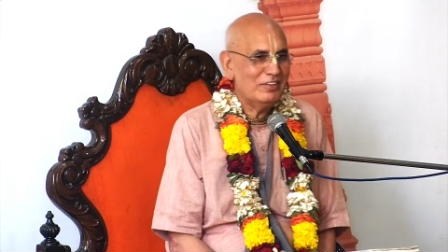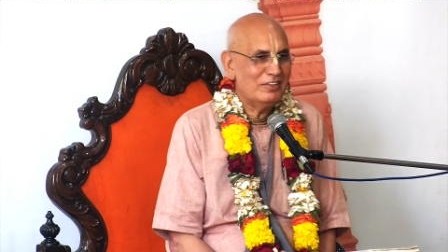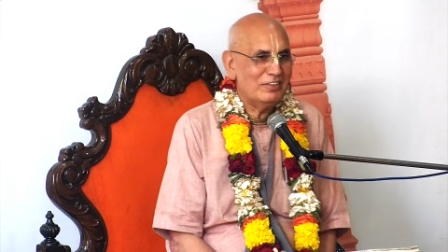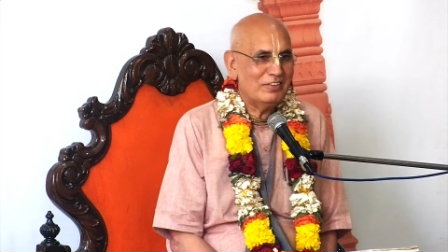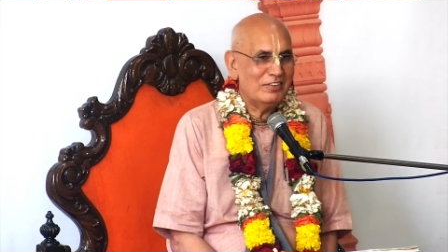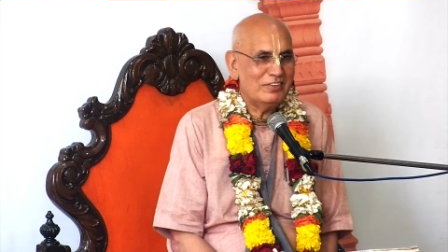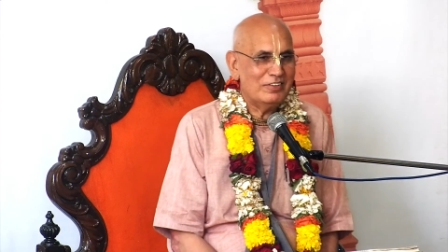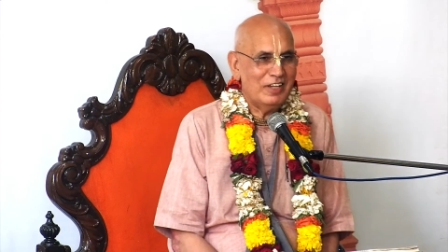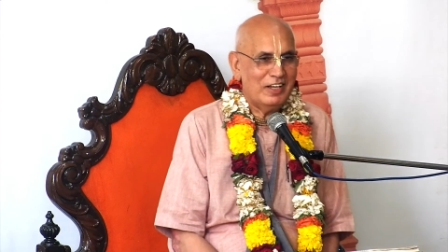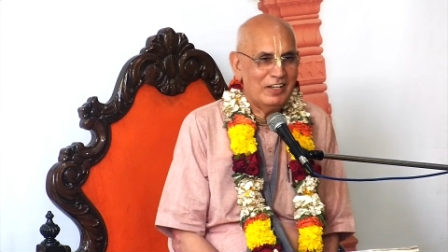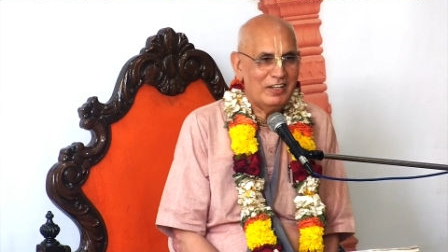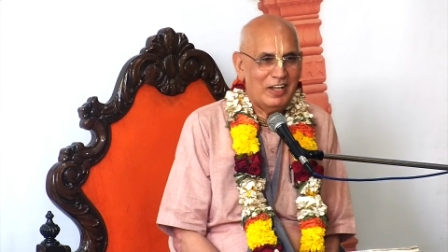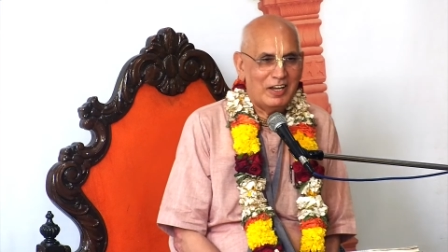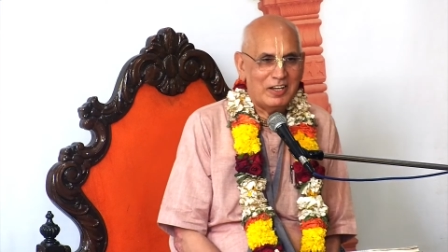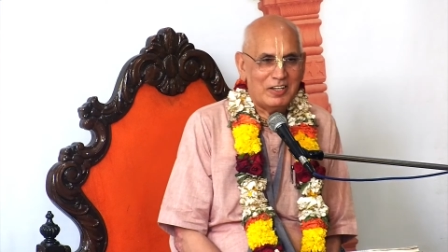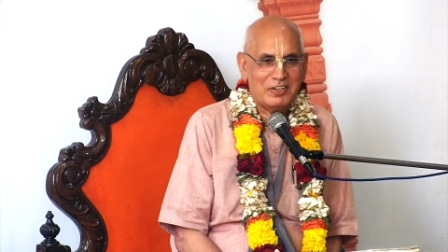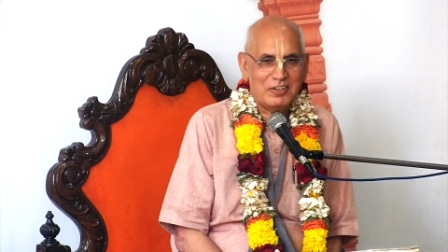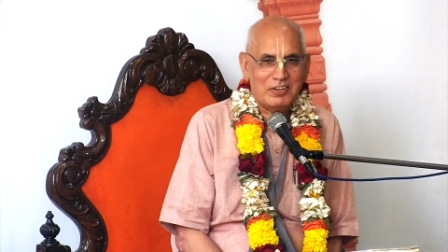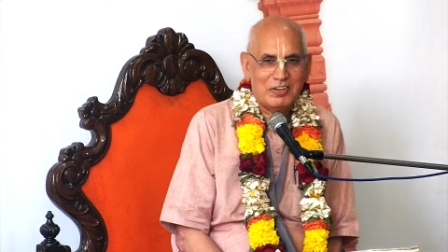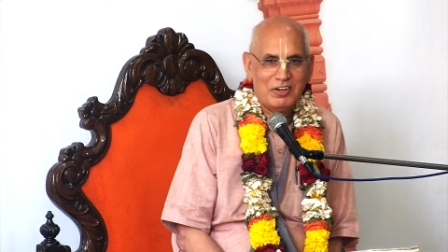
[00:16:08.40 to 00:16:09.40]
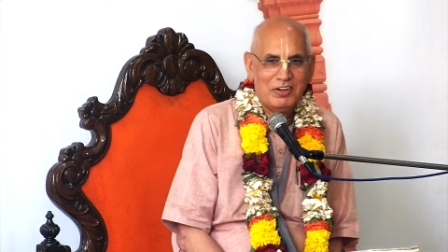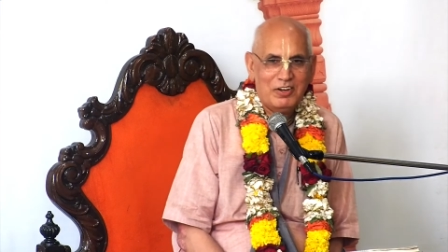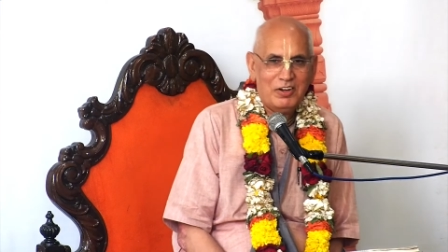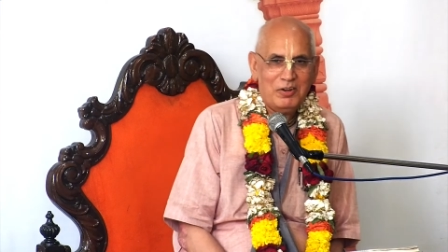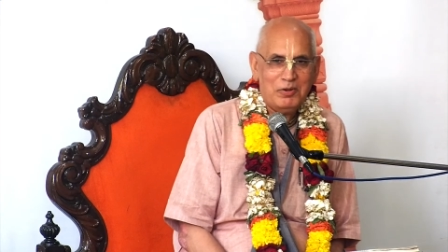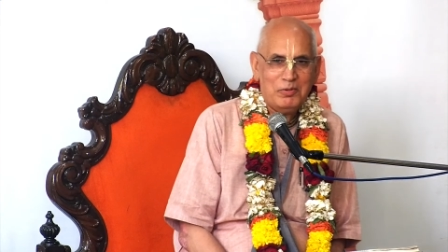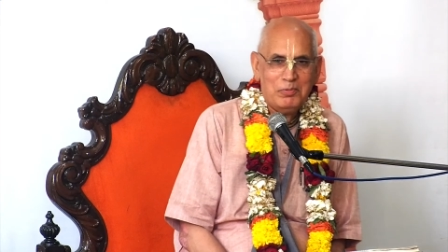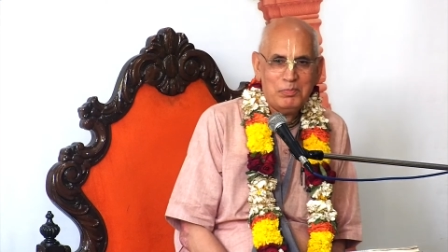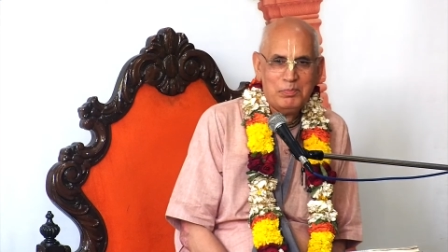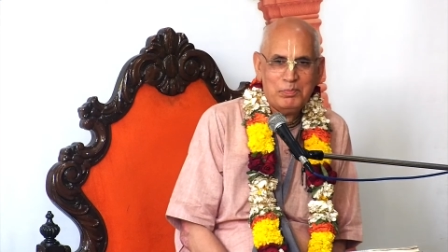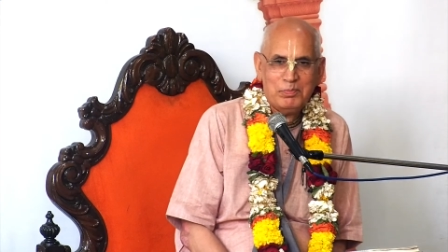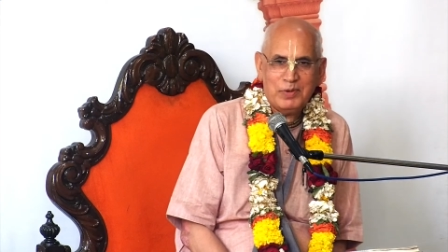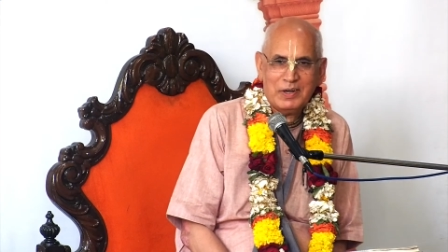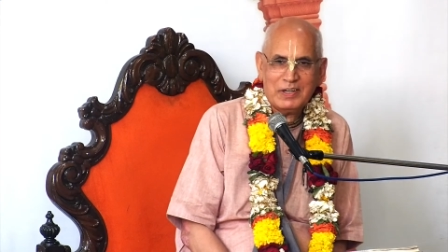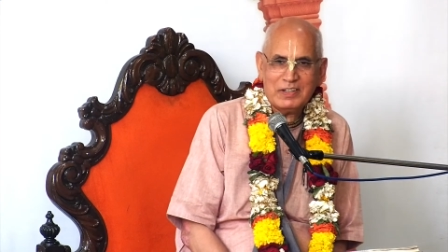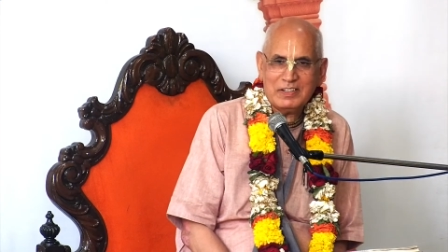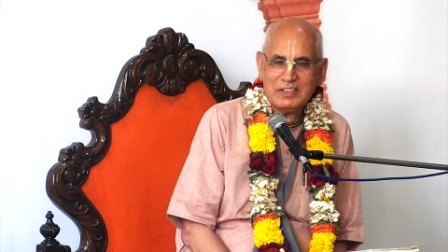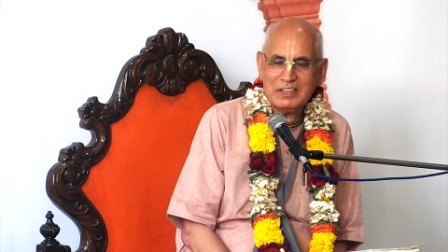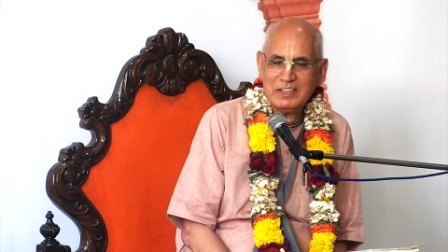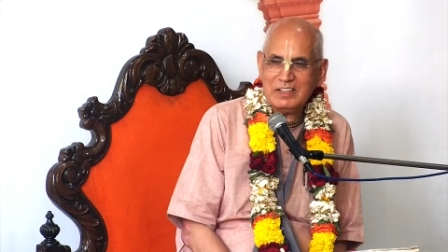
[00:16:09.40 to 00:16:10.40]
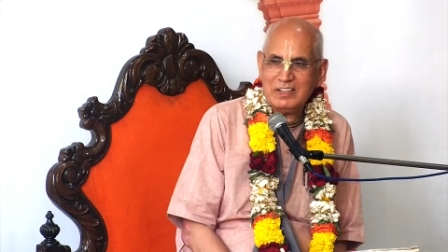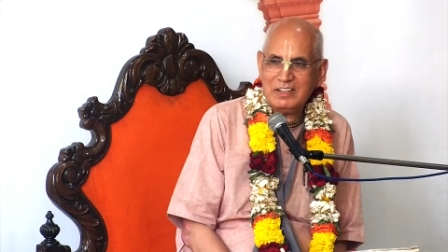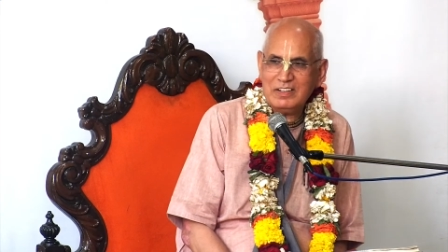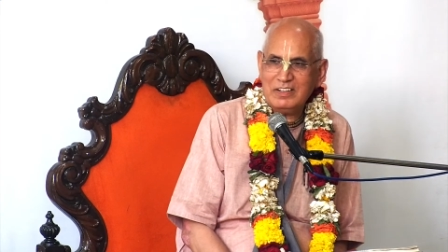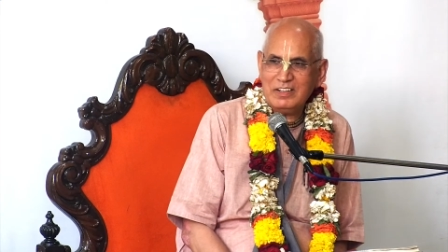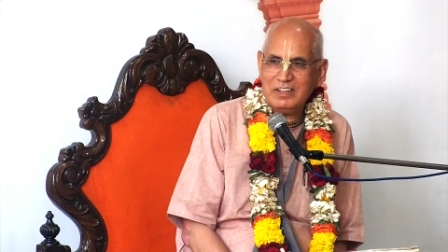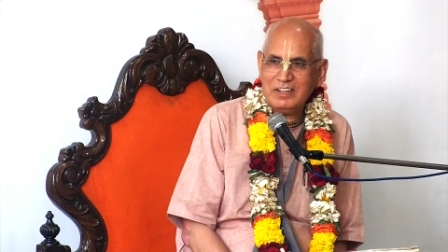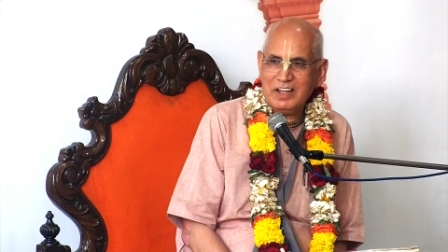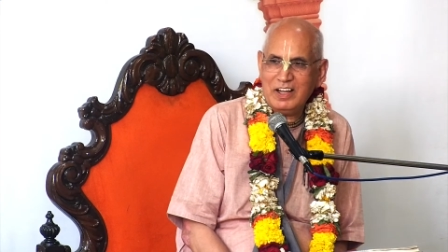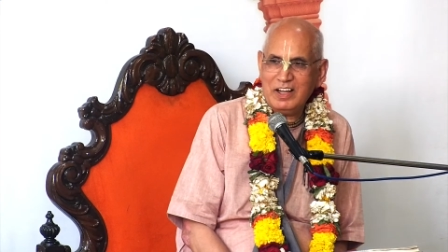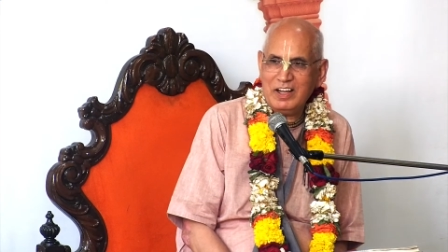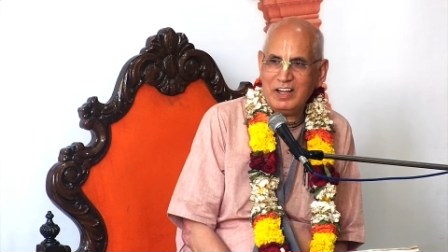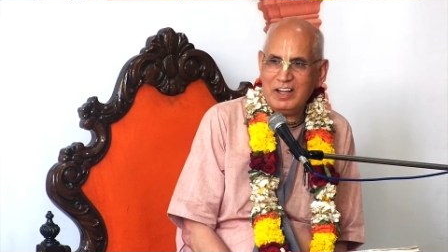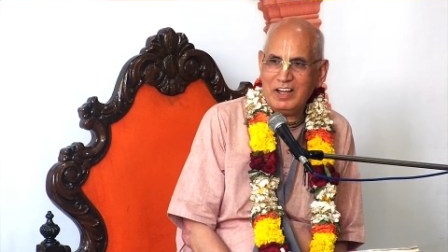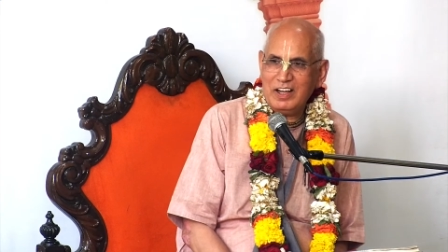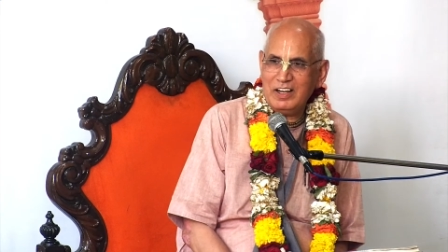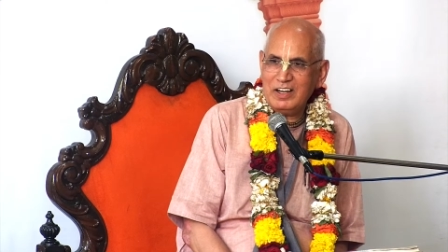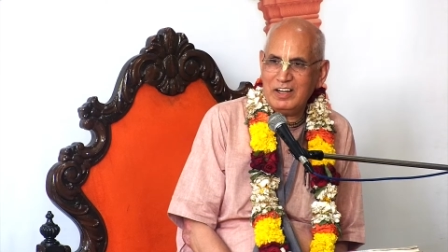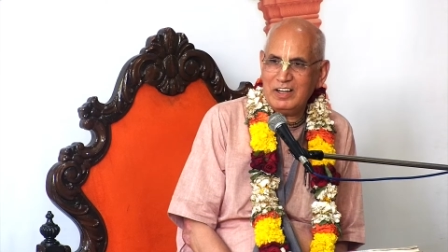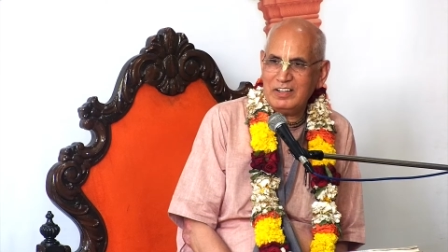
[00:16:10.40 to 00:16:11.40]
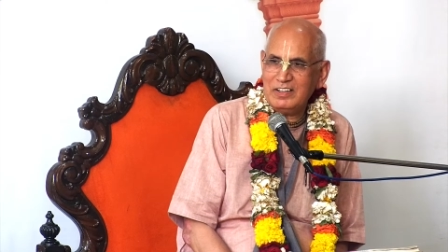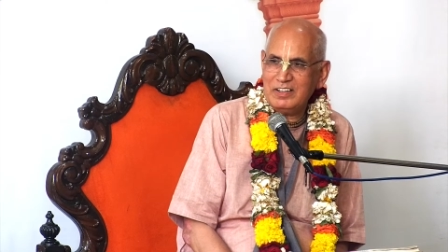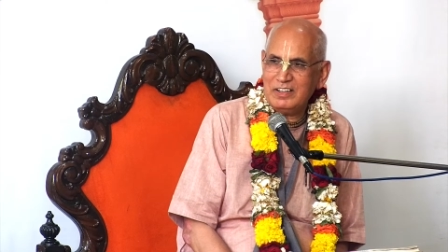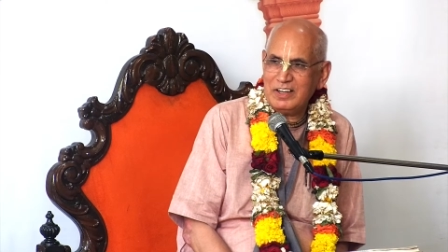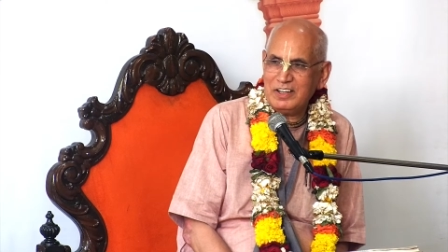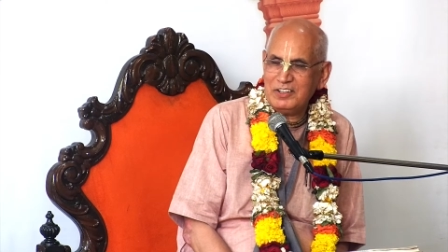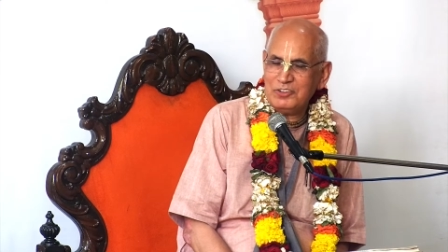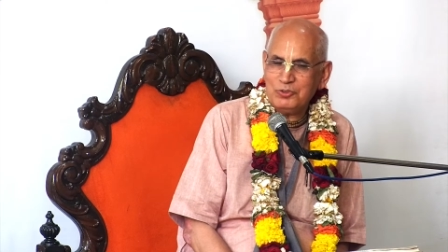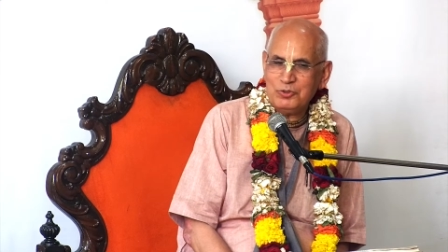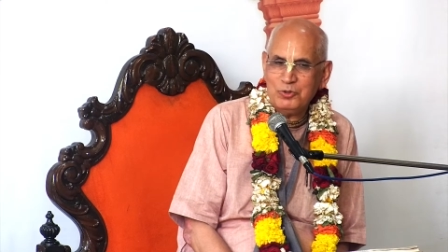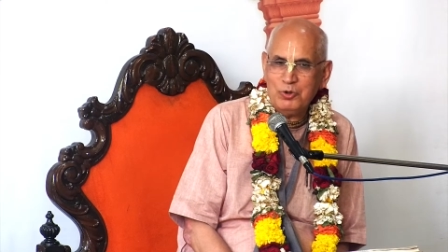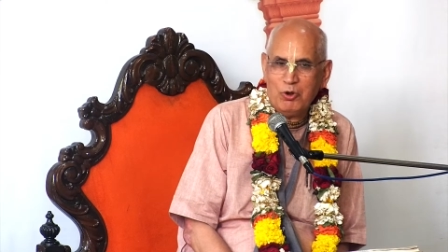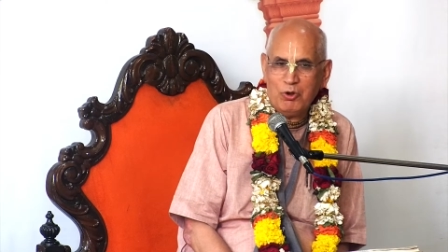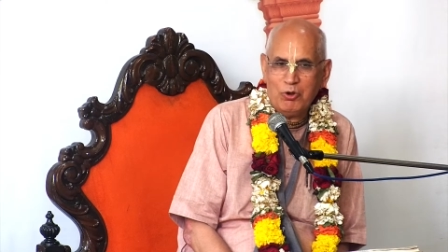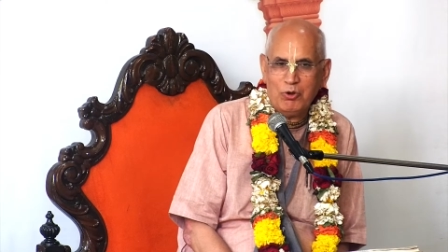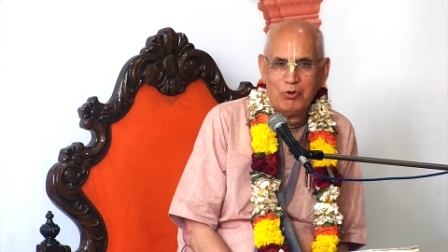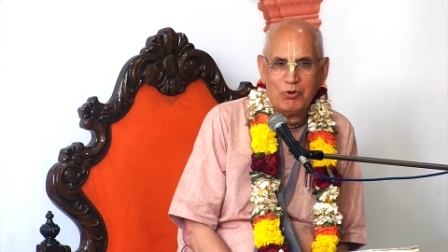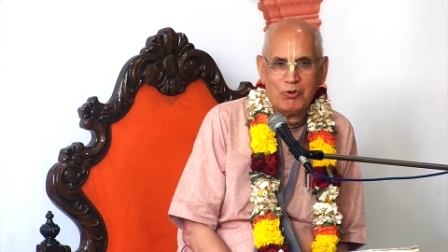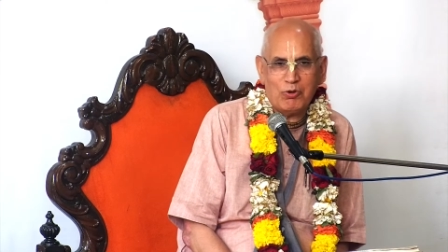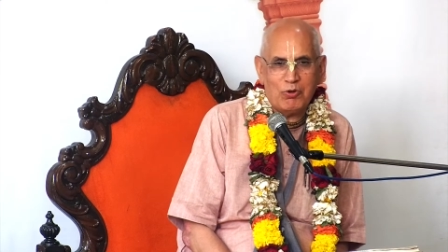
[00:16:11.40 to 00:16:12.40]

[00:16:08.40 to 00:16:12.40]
said that, but there is no